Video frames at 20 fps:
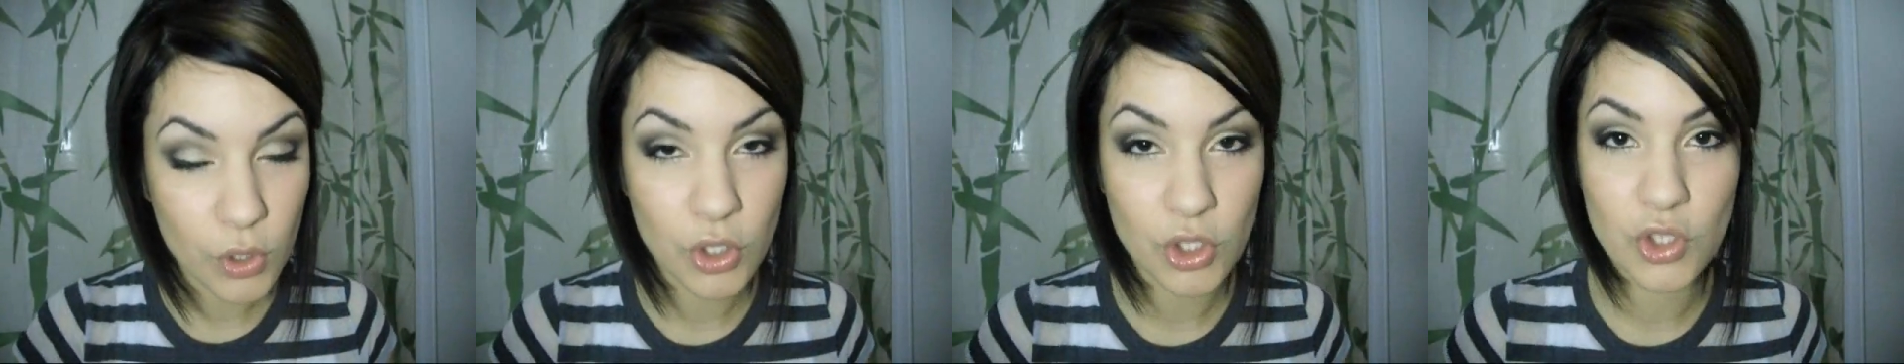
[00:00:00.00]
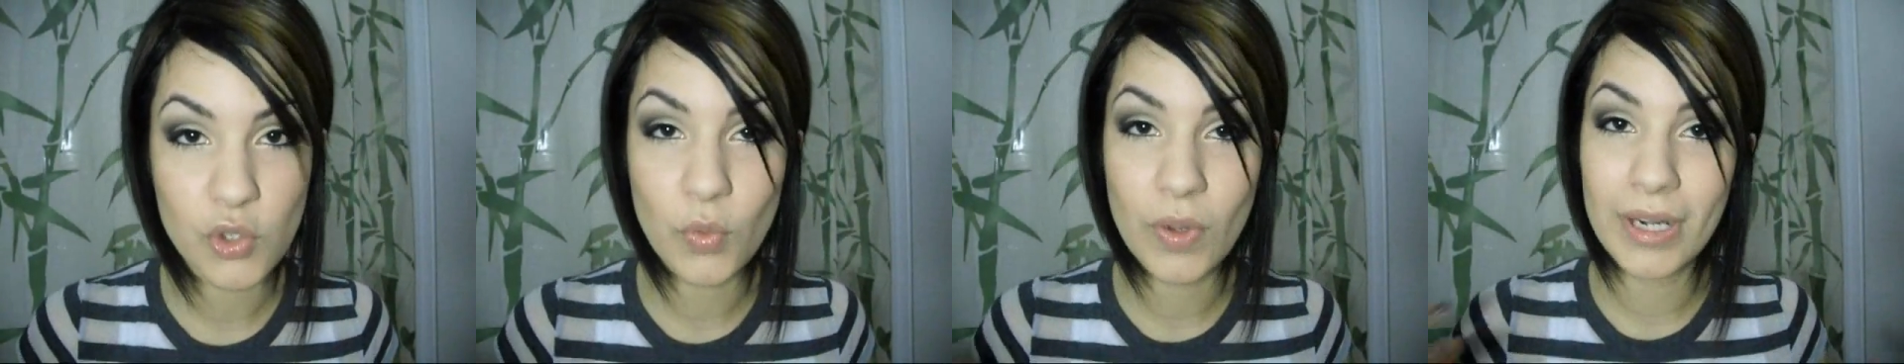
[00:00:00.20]
You
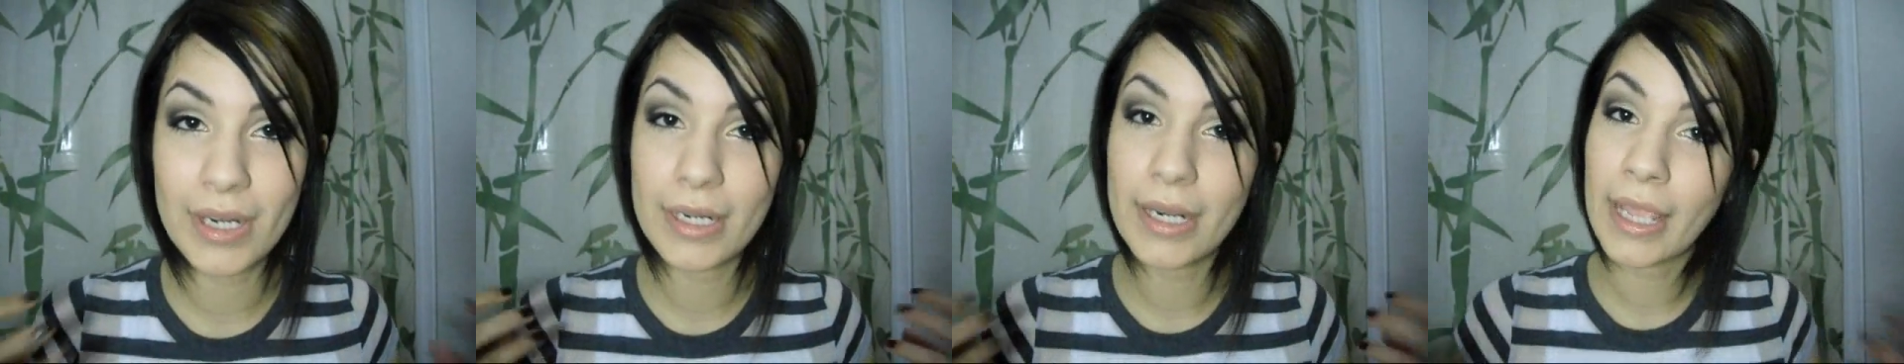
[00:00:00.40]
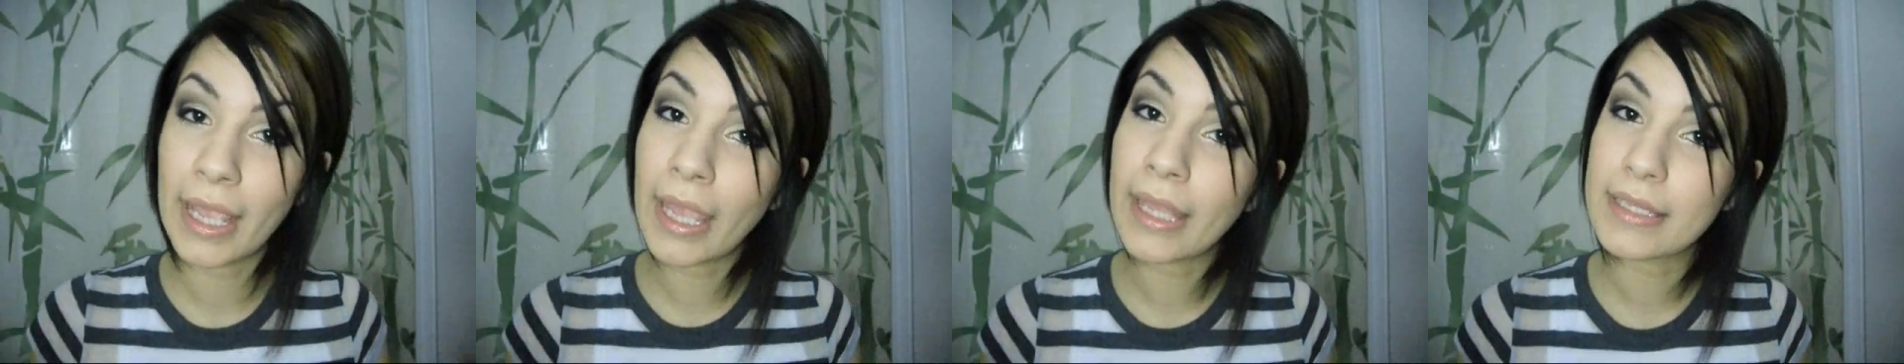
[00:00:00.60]
just want to
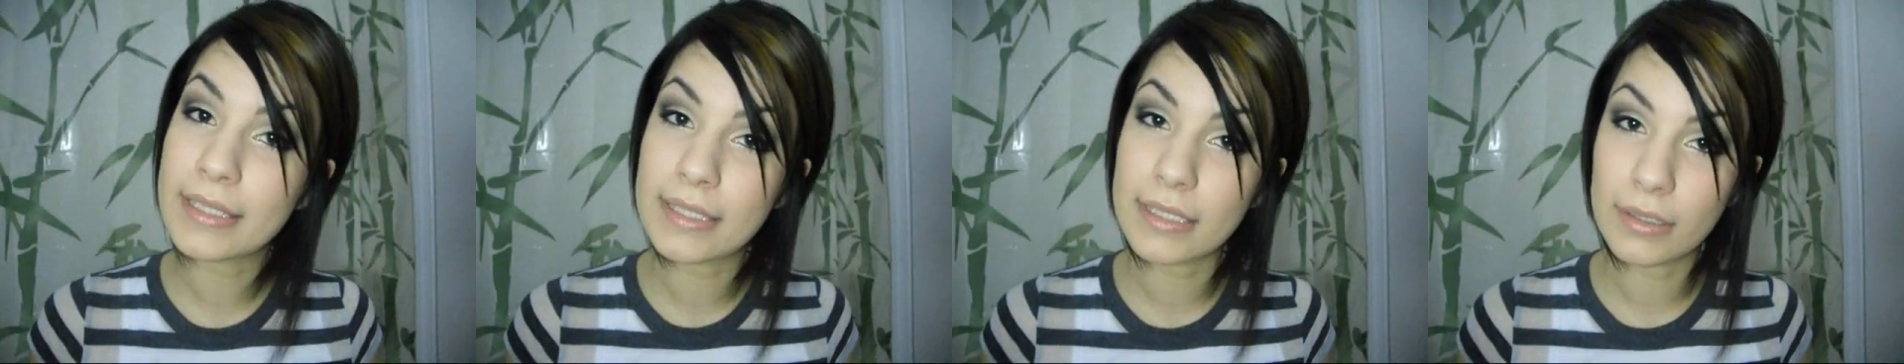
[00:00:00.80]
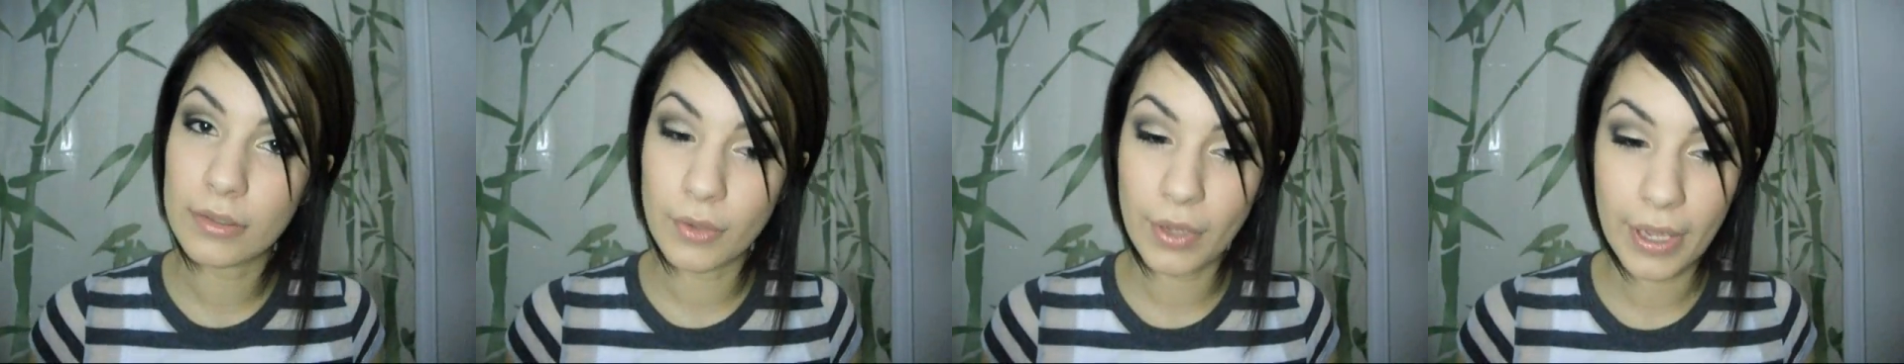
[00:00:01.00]
enhance
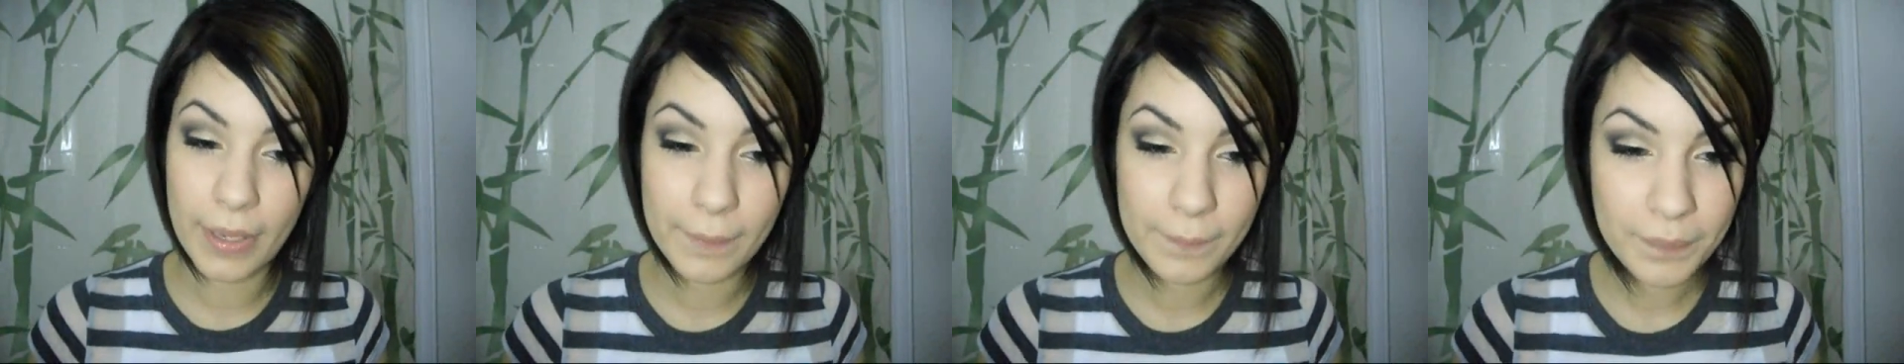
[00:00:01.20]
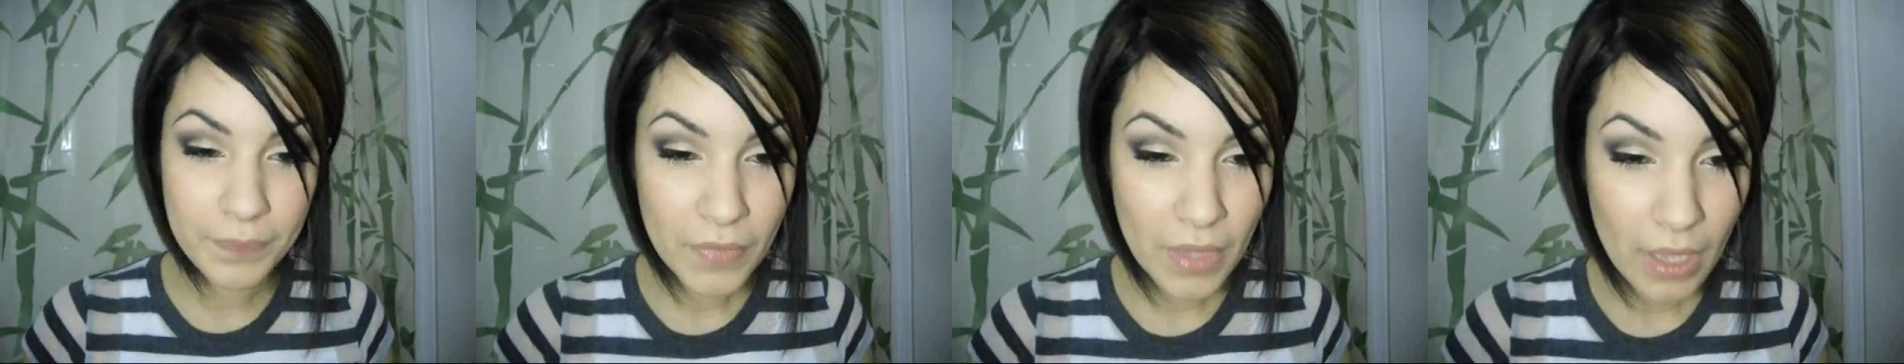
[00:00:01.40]
it. Okay.